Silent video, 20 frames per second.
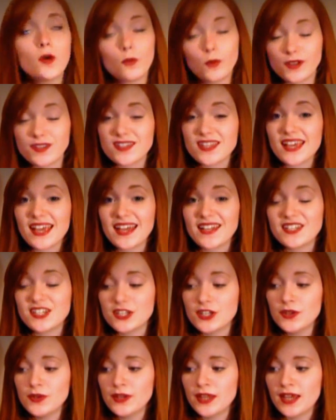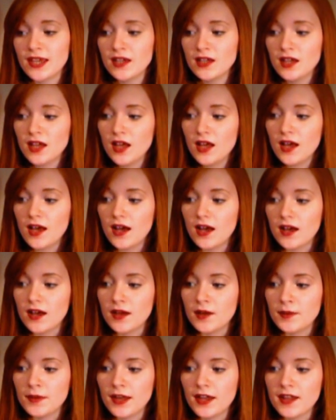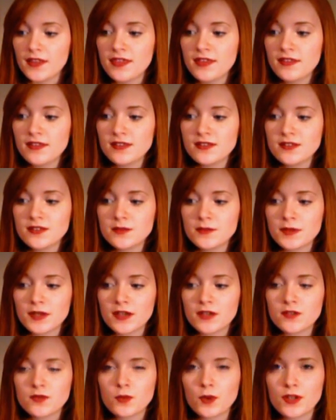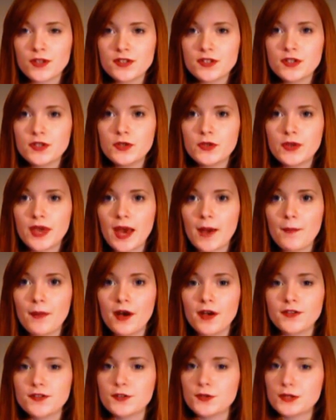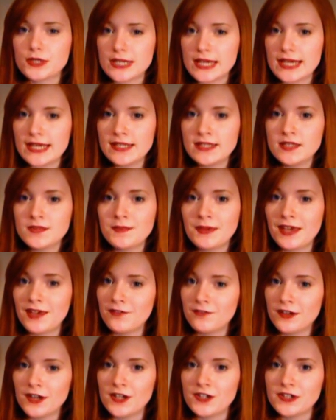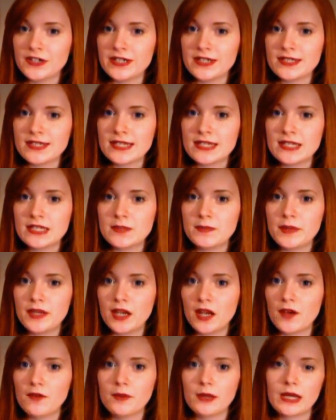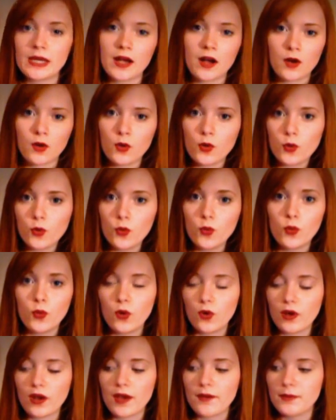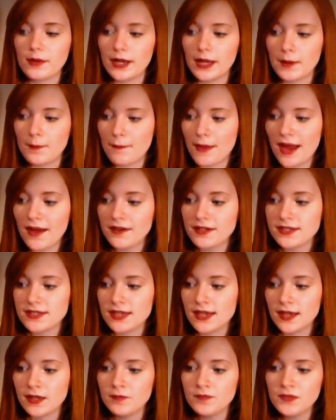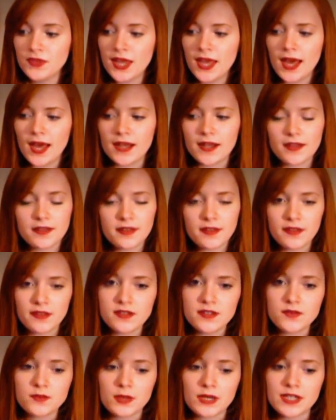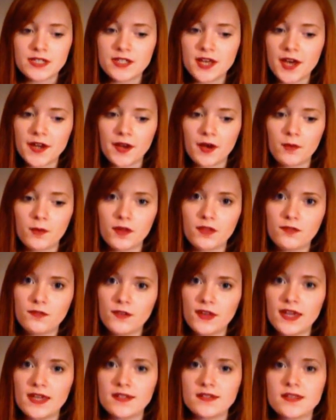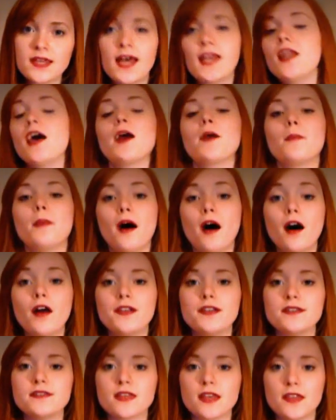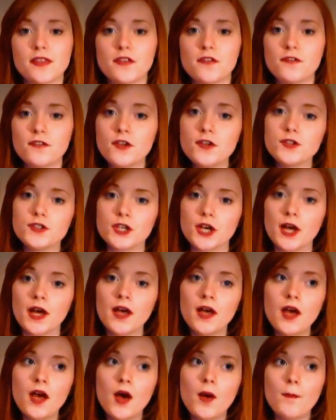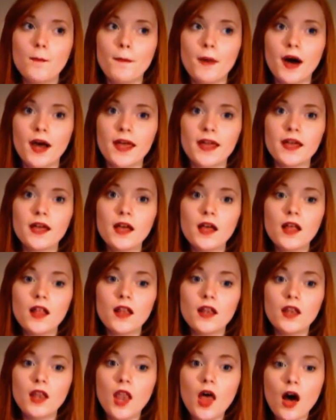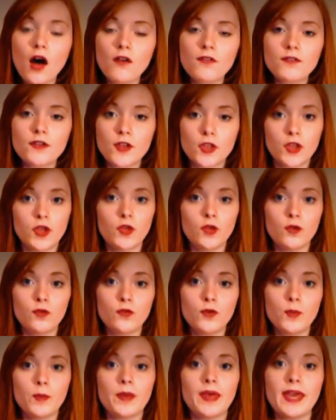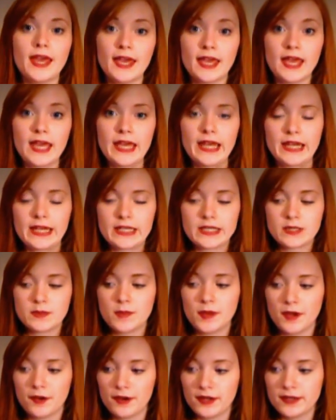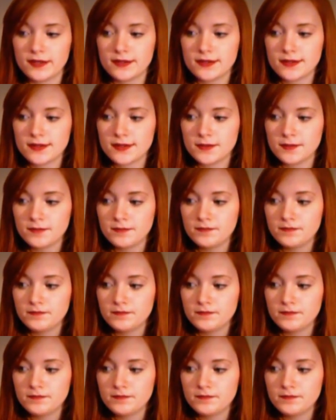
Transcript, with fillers: Once they get to uni. Um, and I think this is because once you get past your teens, being a virgin is seen to be like really uncool or like really embarrassing. And I think this is really tied up with fears that like partners in the future might laugh at you for being inexperienced.